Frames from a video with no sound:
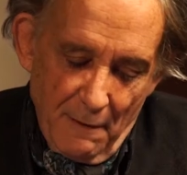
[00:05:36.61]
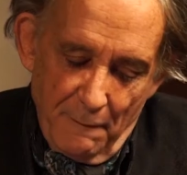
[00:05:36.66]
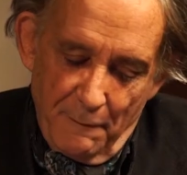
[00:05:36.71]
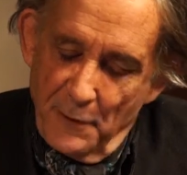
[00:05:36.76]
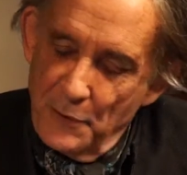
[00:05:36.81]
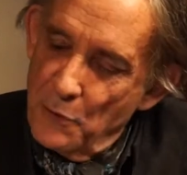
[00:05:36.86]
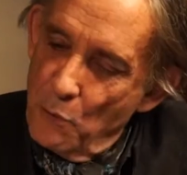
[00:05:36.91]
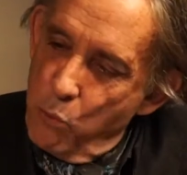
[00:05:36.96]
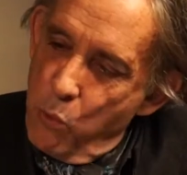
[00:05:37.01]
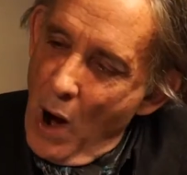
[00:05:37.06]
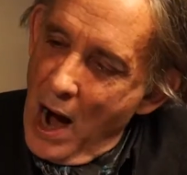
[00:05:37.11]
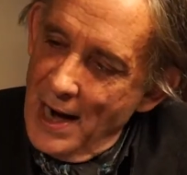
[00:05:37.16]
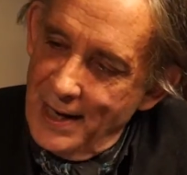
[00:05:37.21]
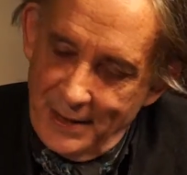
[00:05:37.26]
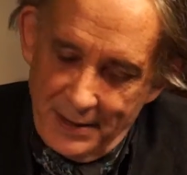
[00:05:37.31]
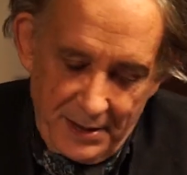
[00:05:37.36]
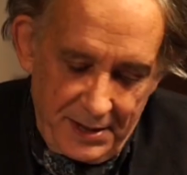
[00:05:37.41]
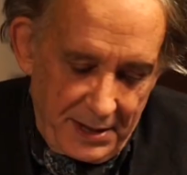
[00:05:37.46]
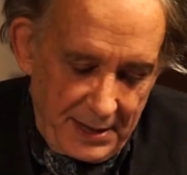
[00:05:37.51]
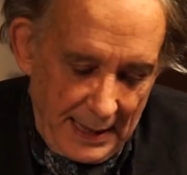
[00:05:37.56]
for the
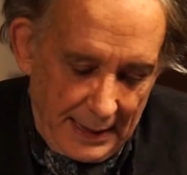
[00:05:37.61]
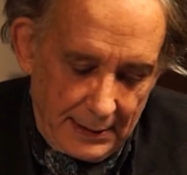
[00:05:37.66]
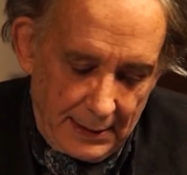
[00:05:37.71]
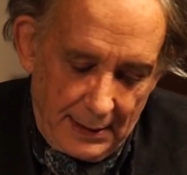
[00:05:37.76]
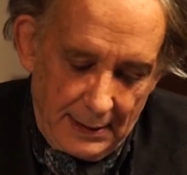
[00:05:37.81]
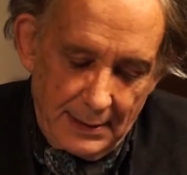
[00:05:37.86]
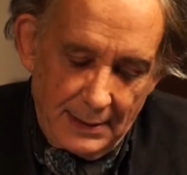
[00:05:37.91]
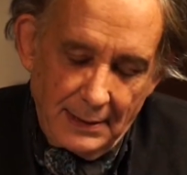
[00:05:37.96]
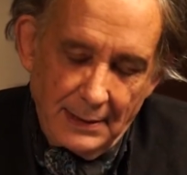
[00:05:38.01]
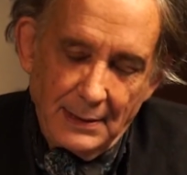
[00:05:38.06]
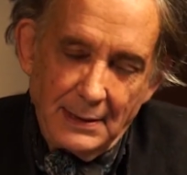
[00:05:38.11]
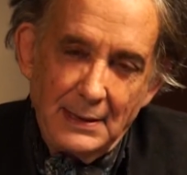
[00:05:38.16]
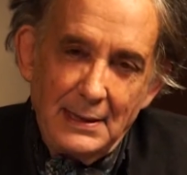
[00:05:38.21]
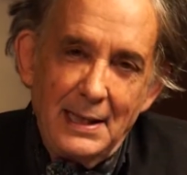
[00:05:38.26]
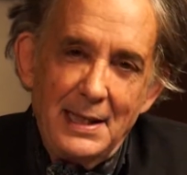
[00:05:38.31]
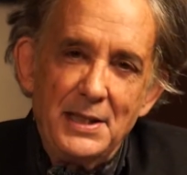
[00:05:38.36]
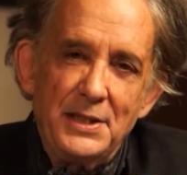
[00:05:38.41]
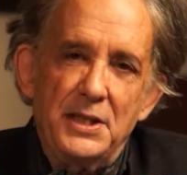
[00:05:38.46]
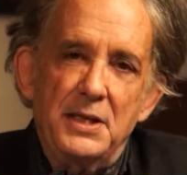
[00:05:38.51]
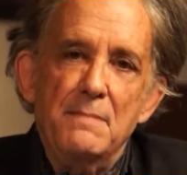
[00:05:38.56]
wine seller
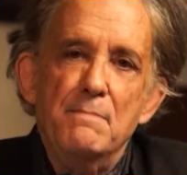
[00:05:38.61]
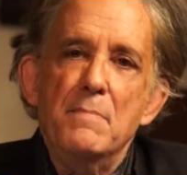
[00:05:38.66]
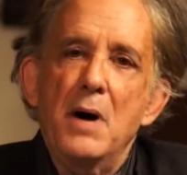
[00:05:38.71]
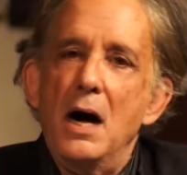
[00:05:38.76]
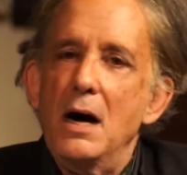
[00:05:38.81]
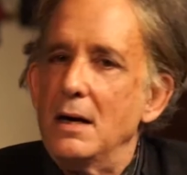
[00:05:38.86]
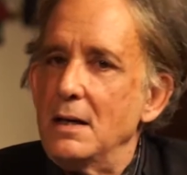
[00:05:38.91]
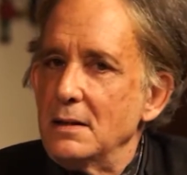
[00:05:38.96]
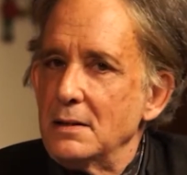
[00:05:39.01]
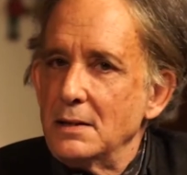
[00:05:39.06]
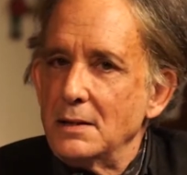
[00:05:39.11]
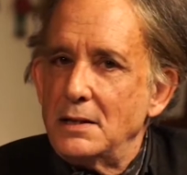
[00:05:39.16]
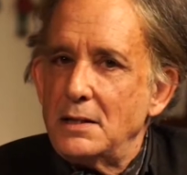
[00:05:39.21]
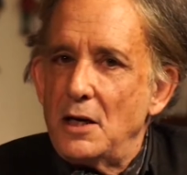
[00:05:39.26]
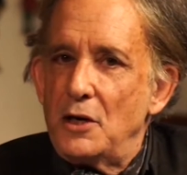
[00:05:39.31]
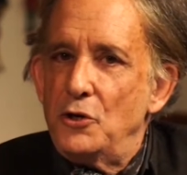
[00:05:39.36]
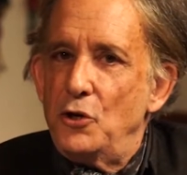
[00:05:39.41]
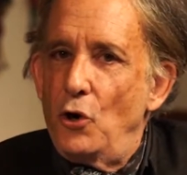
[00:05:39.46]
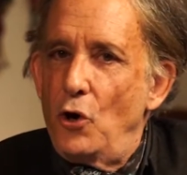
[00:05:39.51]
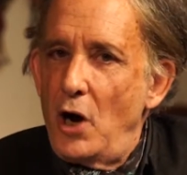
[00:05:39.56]
demands
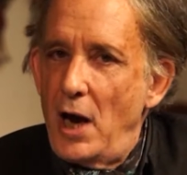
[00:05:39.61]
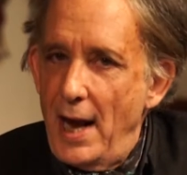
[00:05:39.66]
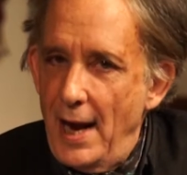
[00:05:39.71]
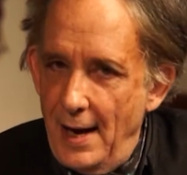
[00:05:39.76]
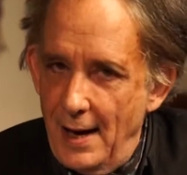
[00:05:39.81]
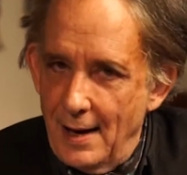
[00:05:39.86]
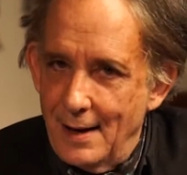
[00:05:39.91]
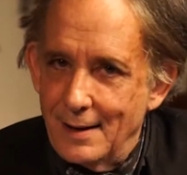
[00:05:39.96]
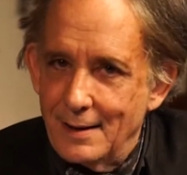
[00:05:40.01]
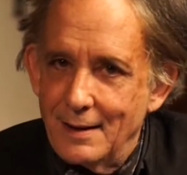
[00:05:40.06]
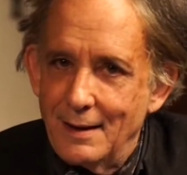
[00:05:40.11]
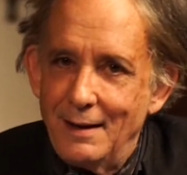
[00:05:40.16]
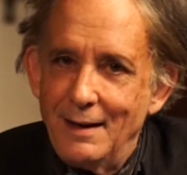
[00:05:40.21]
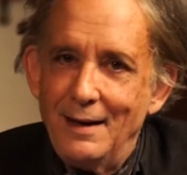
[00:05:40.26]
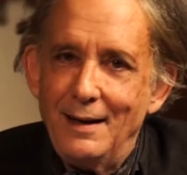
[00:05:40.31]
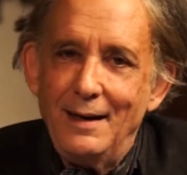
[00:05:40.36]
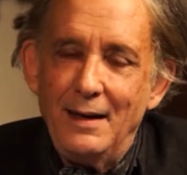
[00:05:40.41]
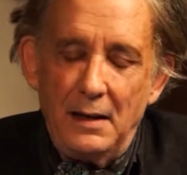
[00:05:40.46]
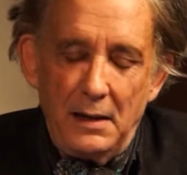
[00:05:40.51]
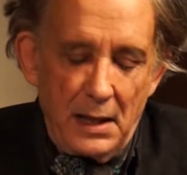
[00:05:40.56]
your head
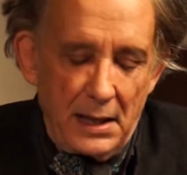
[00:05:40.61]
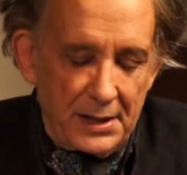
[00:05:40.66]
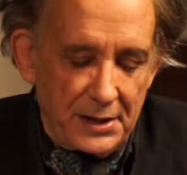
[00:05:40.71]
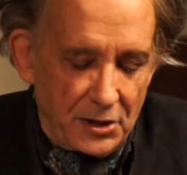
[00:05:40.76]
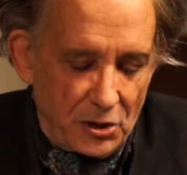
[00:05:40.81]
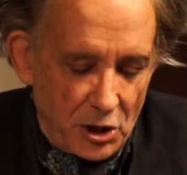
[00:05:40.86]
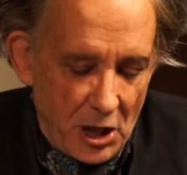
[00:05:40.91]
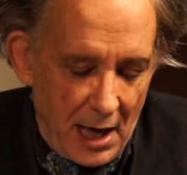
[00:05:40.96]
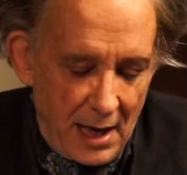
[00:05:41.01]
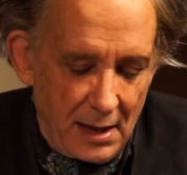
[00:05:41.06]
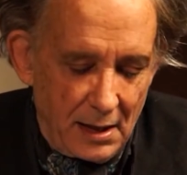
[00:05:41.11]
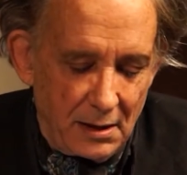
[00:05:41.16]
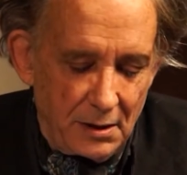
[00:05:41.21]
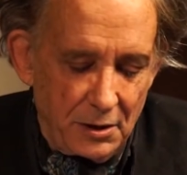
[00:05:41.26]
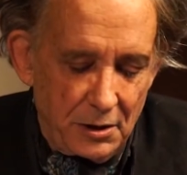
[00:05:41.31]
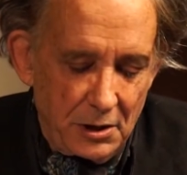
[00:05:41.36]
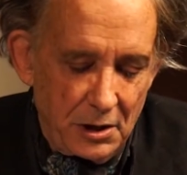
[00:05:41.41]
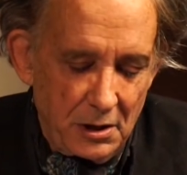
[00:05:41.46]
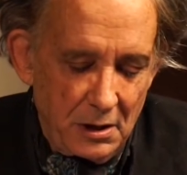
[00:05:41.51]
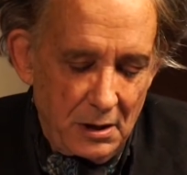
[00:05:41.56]
in
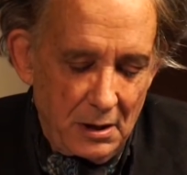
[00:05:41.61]
exchange.